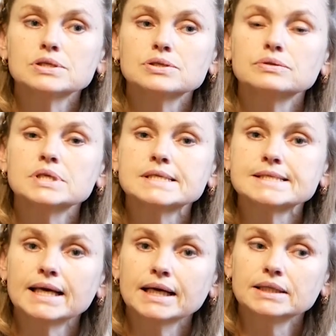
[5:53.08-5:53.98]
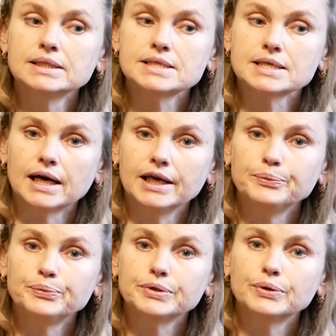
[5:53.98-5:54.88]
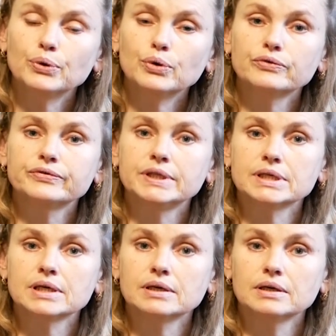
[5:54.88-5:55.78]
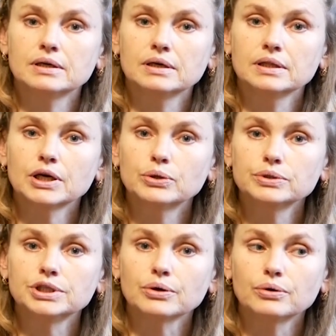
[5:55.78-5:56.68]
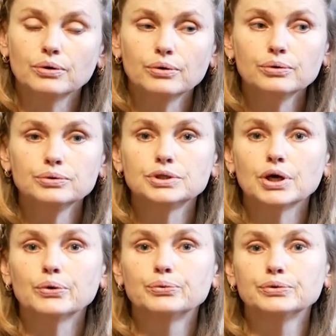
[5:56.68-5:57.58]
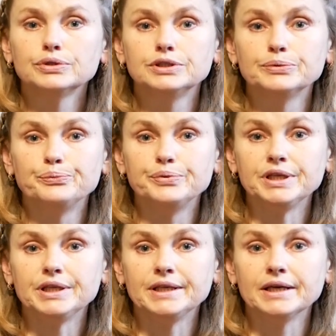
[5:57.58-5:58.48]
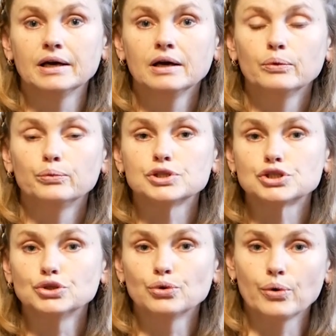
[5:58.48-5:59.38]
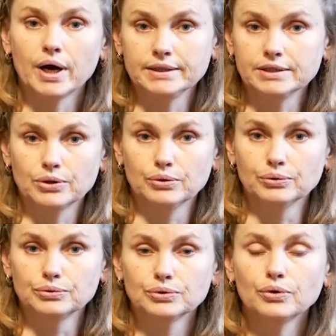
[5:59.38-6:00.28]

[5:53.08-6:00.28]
So the second type of the Lagotto coat would be with no undercoat.